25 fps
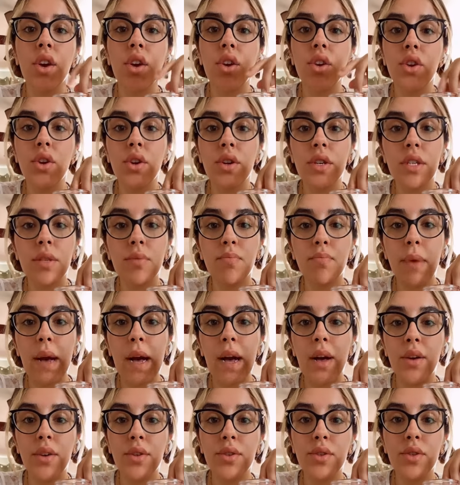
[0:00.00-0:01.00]
your
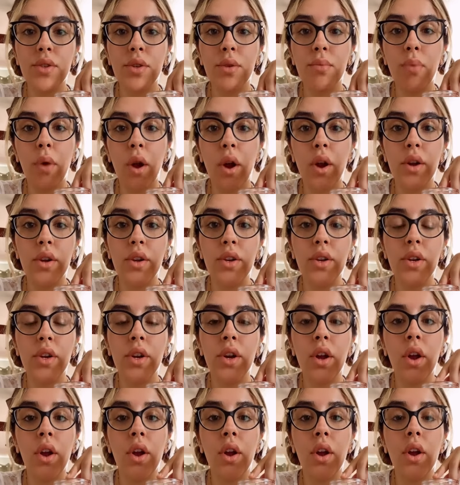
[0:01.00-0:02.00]
spouse or
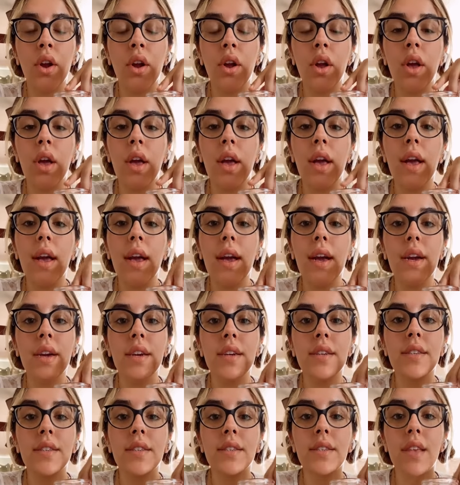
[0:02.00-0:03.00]
partner
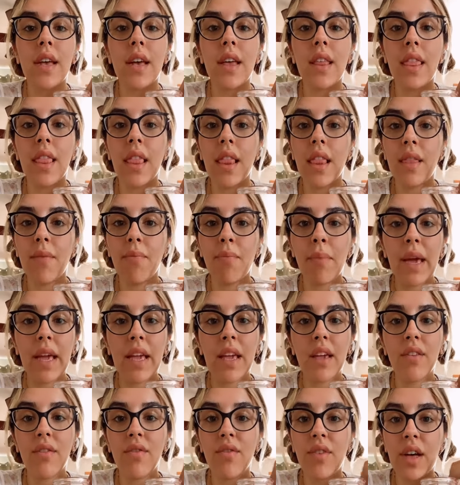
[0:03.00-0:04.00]
is
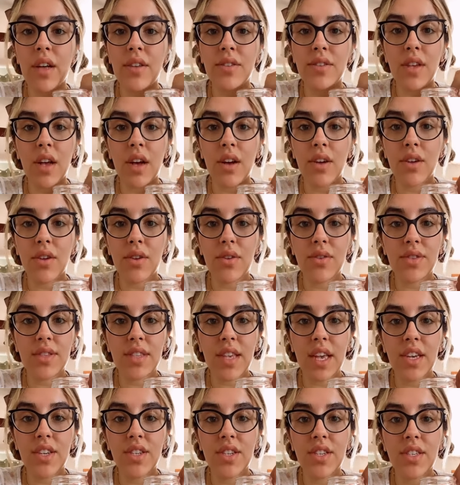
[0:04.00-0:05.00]
making false
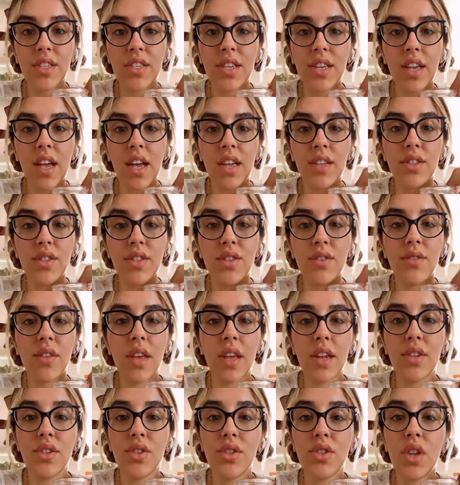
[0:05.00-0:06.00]
accusations against you
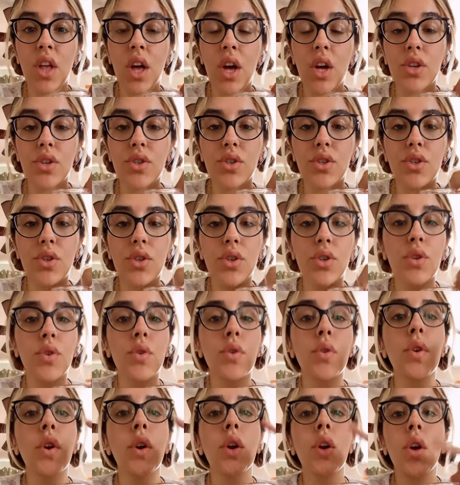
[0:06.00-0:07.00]
that is not
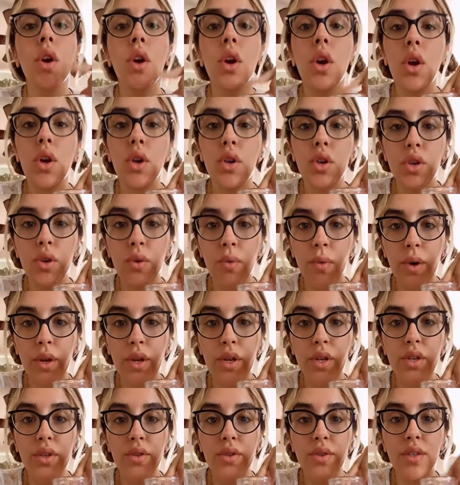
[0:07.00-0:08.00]
true, you want
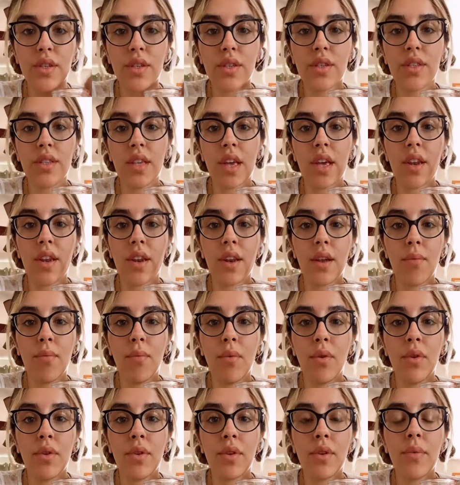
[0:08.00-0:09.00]
to use the San
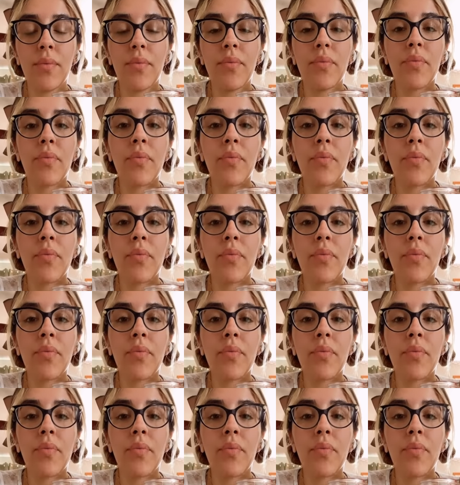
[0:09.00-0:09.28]
Ramon.